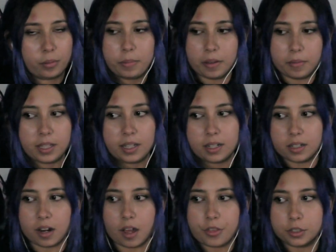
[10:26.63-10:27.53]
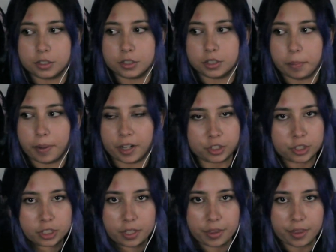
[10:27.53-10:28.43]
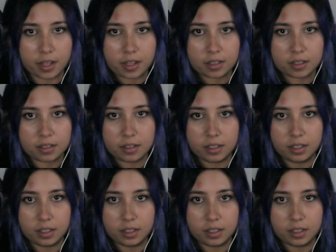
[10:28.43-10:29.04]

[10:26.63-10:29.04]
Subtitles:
Maybe another departure thing?